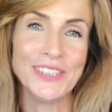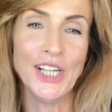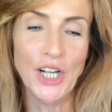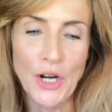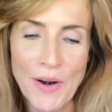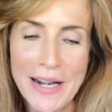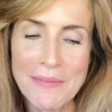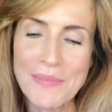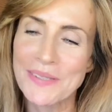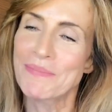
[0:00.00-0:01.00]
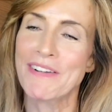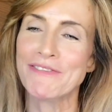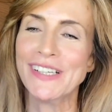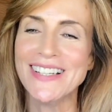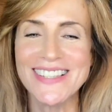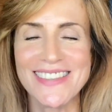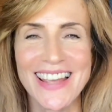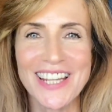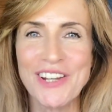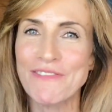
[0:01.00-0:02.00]
All right, my friends,
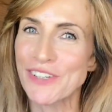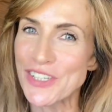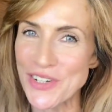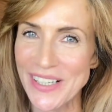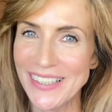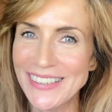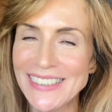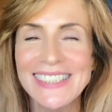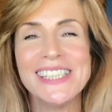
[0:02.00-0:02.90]
thank you for joining.